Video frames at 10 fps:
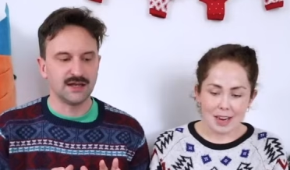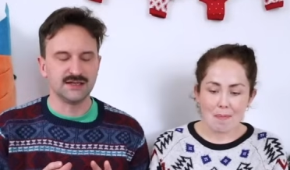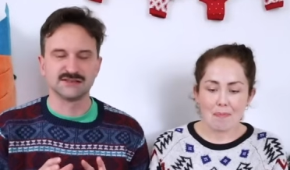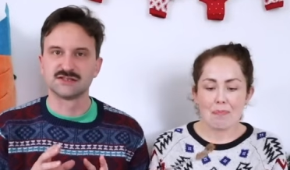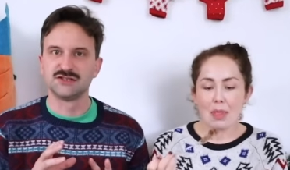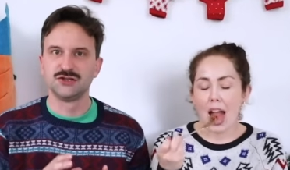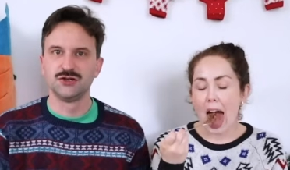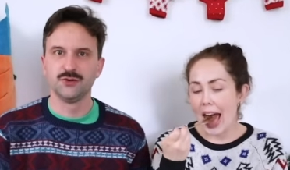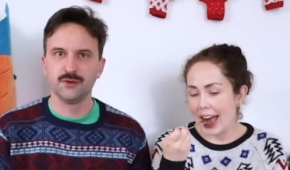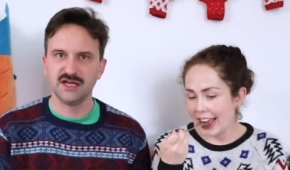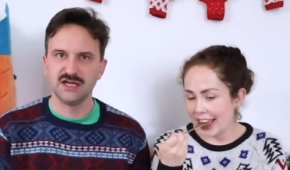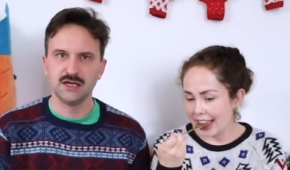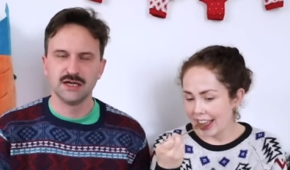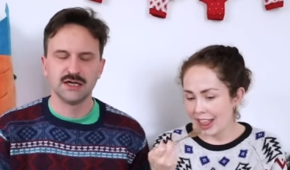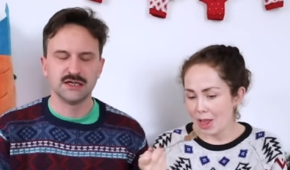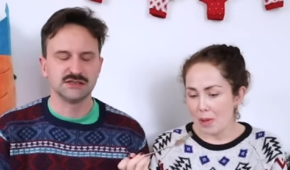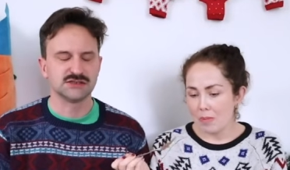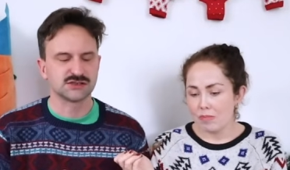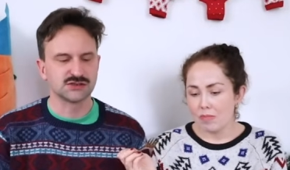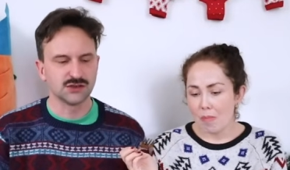Speaker 1: It's gooey, it's
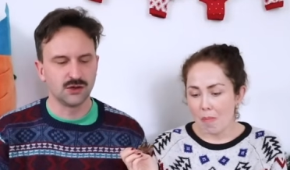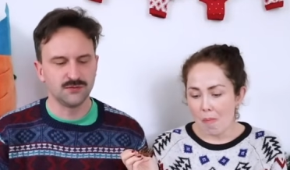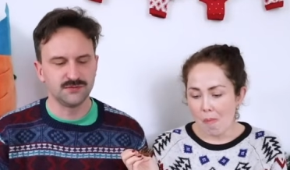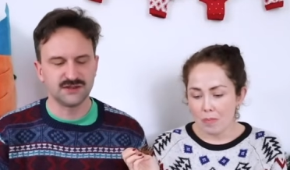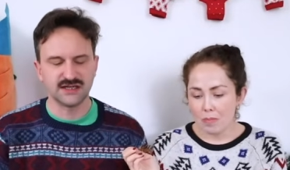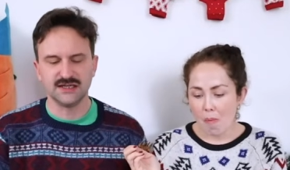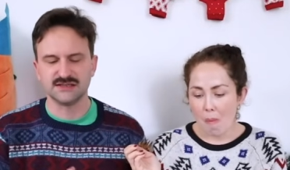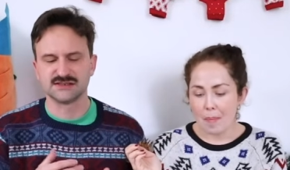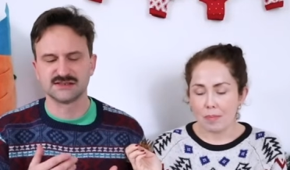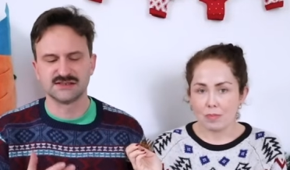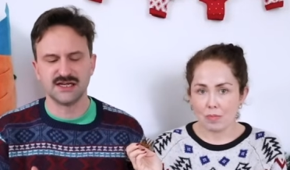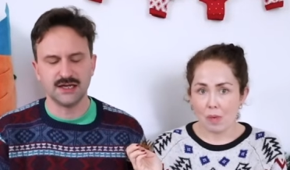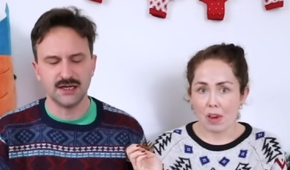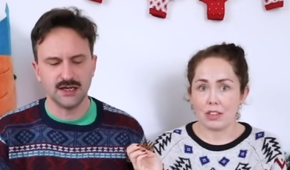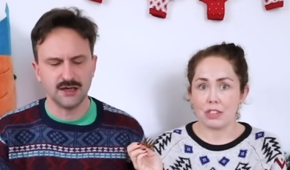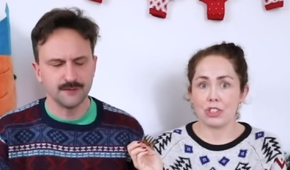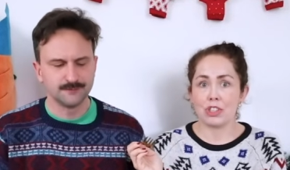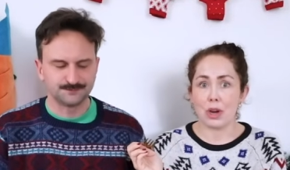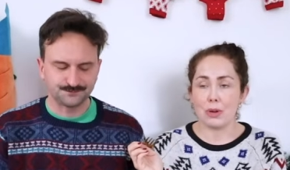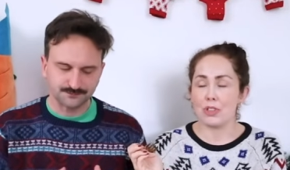soft, it's sticky. It's
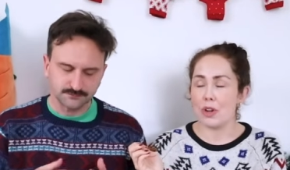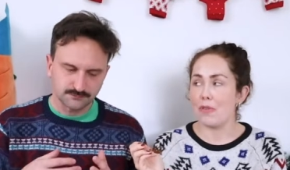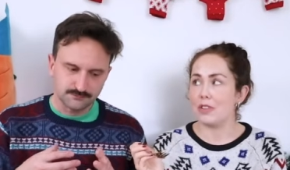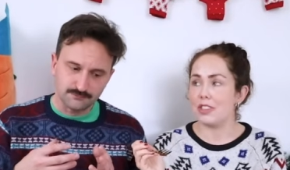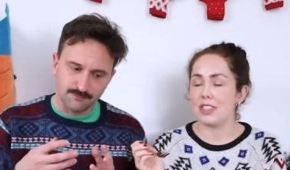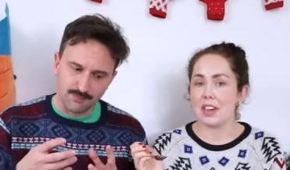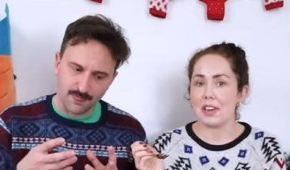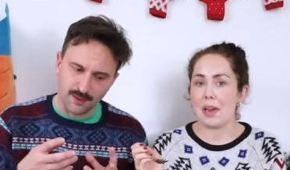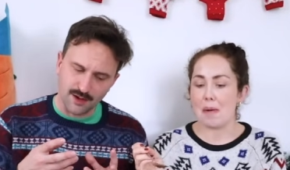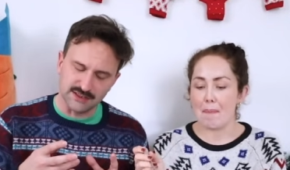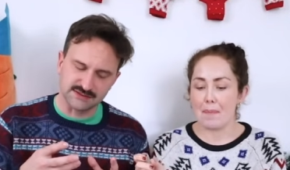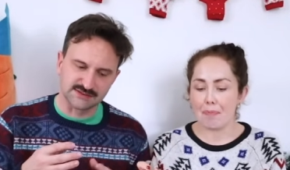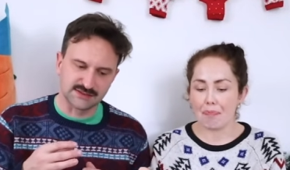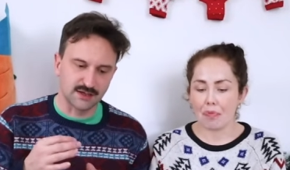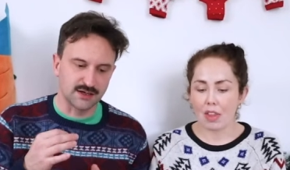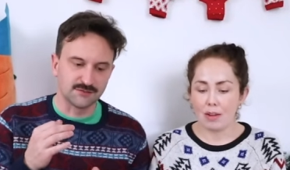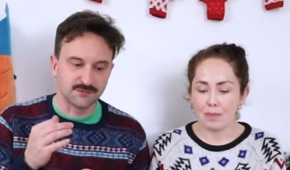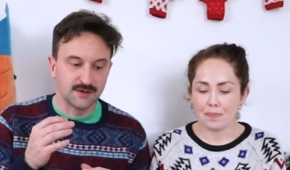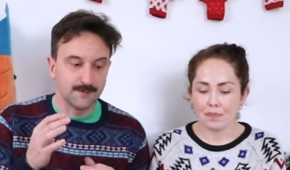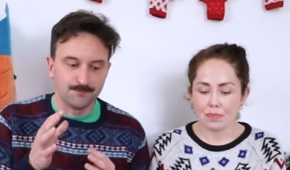
Speaker 2: so soft and sticky.
Speaker 1: It's kind
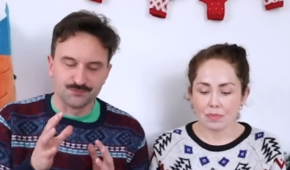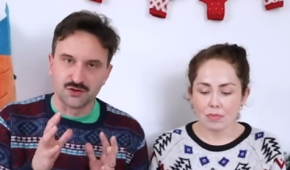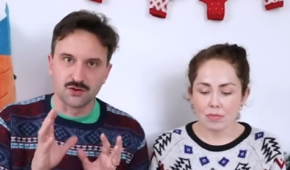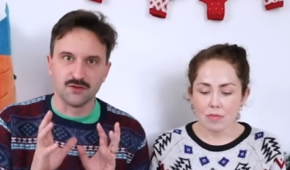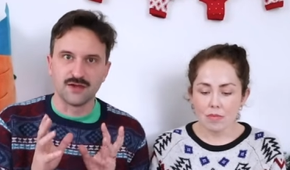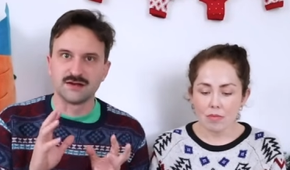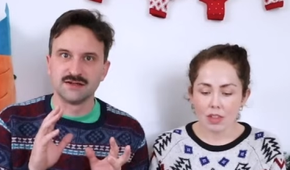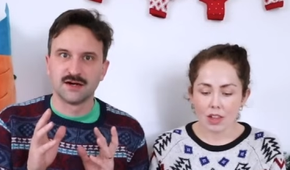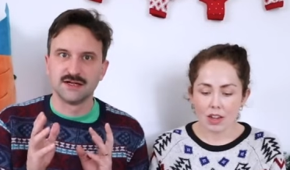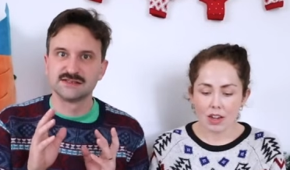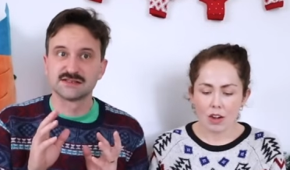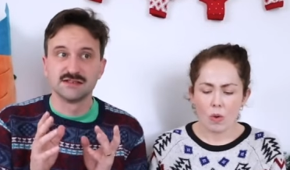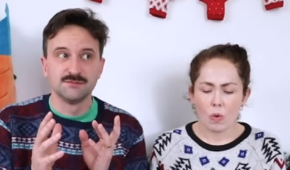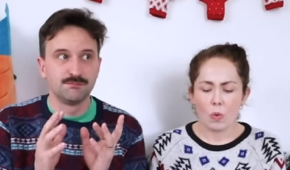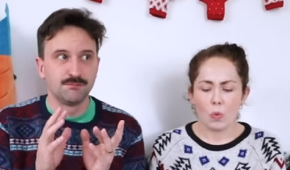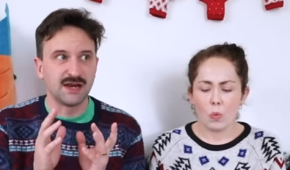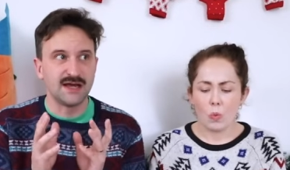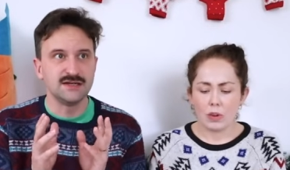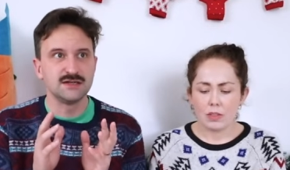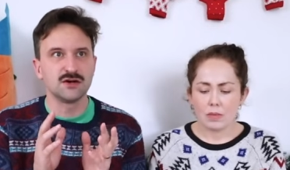of got that nice
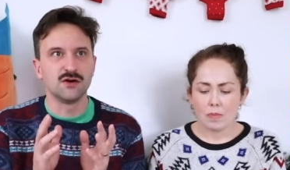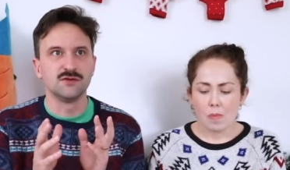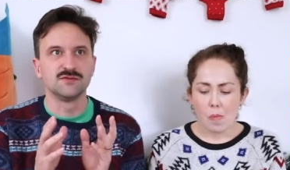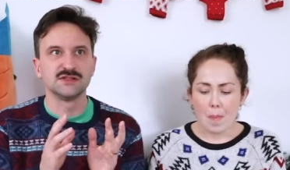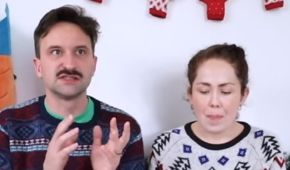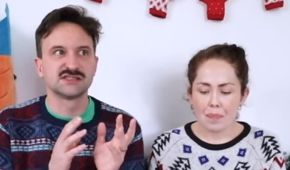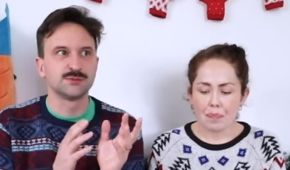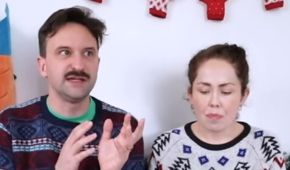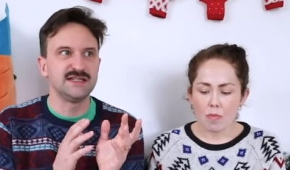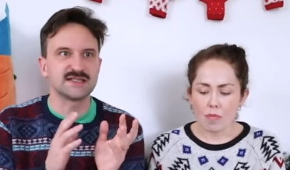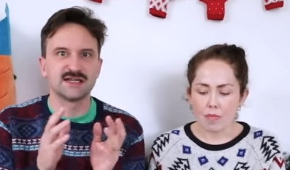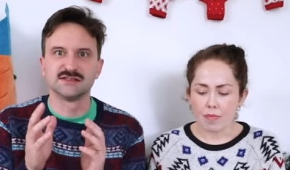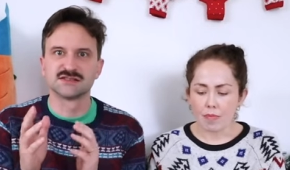blend of sweet and